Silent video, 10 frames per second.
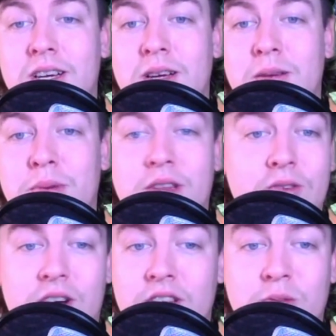But
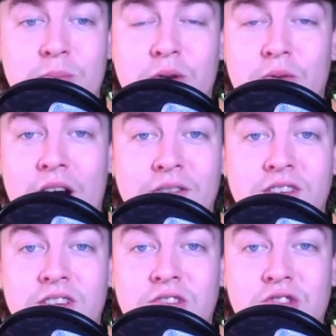they're also big
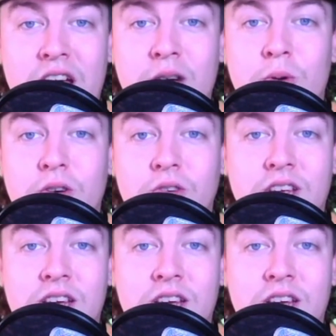rivals of the Jaguars.